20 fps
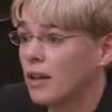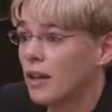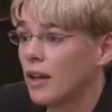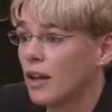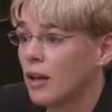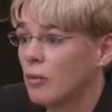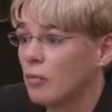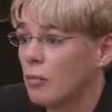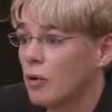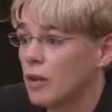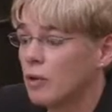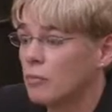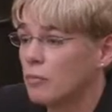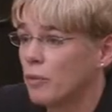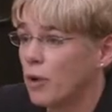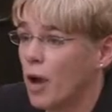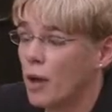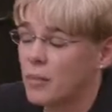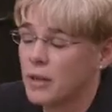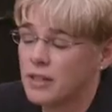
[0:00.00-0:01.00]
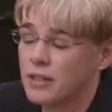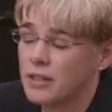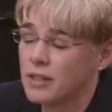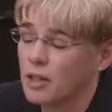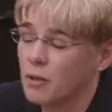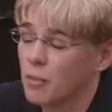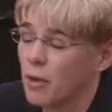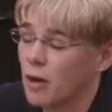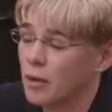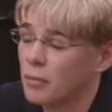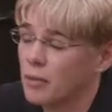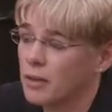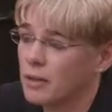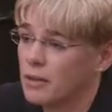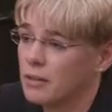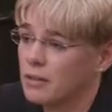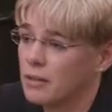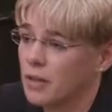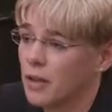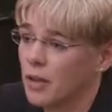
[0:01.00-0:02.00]
What brought me to the
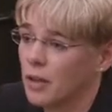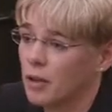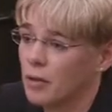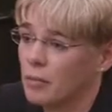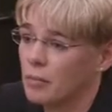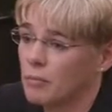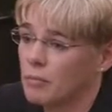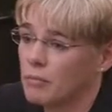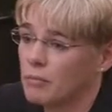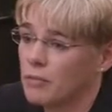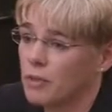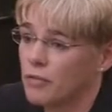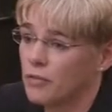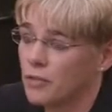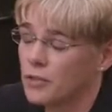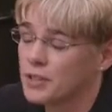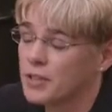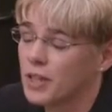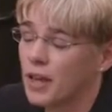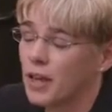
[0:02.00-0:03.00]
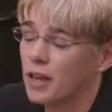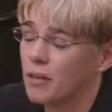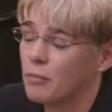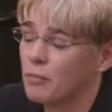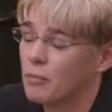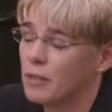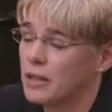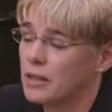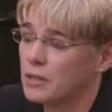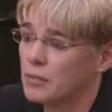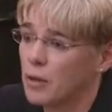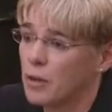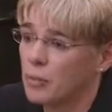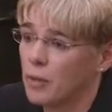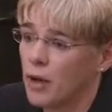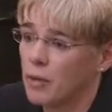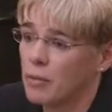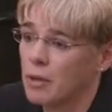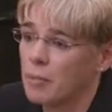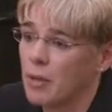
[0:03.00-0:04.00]
department the first time is what
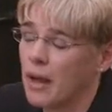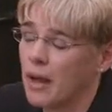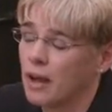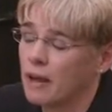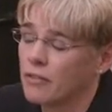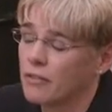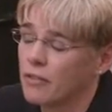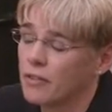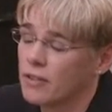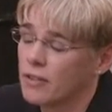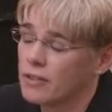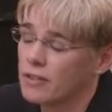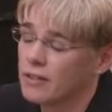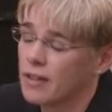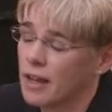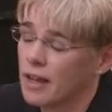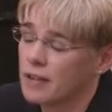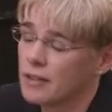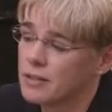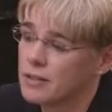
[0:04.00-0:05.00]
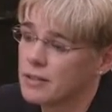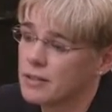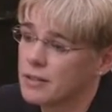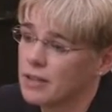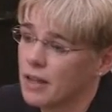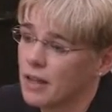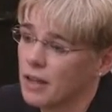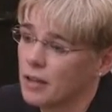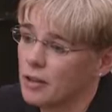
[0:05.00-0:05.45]
brought me back for this last